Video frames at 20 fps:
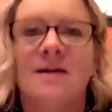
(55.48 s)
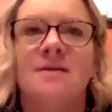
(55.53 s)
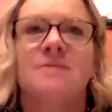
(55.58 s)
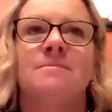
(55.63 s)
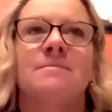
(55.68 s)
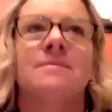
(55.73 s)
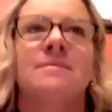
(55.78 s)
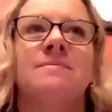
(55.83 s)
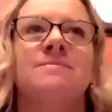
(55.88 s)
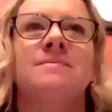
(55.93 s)

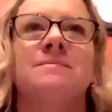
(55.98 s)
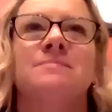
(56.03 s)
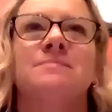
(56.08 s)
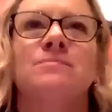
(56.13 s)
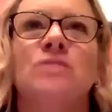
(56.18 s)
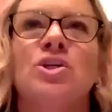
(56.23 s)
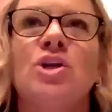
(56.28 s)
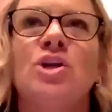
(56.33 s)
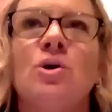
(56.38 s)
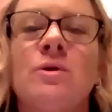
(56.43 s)
Um,
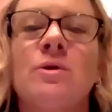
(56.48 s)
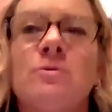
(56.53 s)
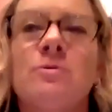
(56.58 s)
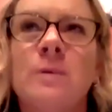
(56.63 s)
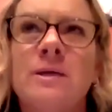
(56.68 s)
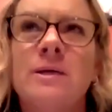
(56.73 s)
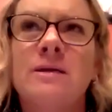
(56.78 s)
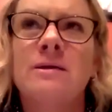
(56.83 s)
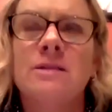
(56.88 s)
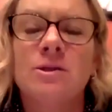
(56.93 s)
you know,
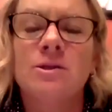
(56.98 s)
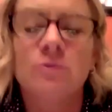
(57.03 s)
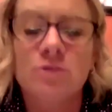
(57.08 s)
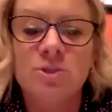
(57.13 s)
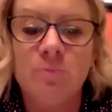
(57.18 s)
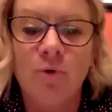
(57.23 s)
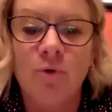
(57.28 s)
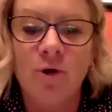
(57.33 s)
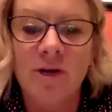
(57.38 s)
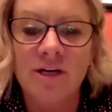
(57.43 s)
we there
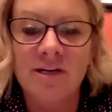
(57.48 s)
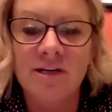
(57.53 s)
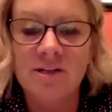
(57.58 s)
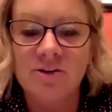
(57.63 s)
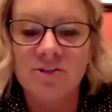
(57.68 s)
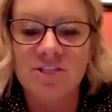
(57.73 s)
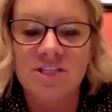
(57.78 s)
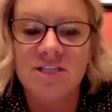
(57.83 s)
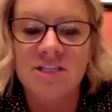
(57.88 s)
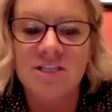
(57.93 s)
was a point in
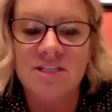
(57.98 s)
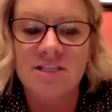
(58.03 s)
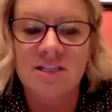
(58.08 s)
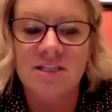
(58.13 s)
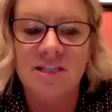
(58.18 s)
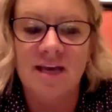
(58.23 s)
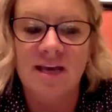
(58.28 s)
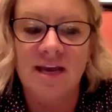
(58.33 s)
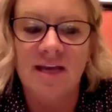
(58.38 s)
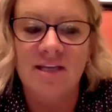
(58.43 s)
their
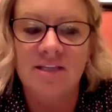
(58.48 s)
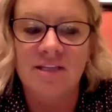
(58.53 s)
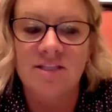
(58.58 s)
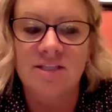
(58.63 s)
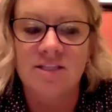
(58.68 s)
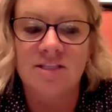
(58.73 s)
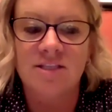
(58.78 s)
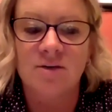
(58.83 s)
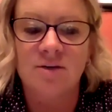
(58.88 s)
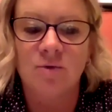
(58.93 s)
season that
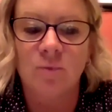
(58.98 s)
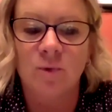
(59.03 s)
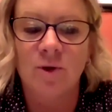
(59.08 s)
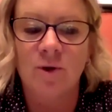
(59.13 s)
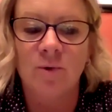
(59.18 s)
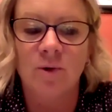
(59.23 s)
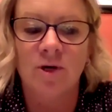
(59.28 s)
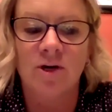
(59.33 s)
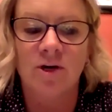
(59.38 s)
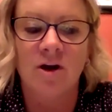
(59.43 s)

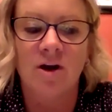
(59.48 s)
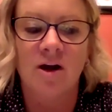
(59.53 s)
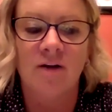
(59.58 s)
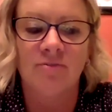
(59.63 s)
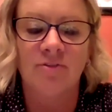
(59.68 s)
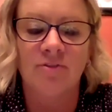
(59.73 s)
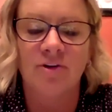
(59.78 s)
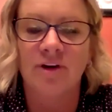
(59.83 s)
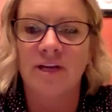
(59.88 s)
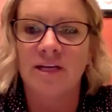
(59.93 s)
we were
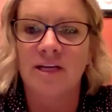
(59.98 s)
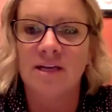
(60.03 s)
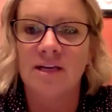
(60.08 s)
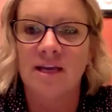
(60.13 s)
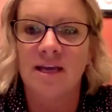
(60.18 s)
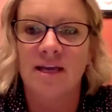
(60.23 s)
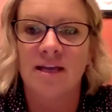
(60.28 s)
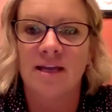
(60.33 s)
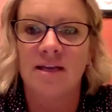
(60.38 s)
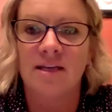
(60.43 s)
hovering,
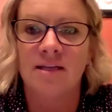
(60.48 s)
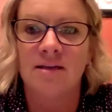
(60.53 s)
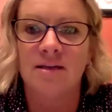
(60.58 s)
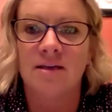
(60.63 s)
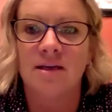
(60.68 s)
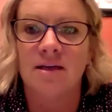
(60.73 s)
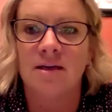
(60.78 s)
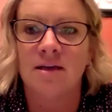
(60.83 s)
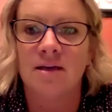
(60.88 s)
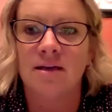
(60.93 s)

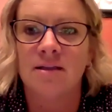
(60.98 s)
and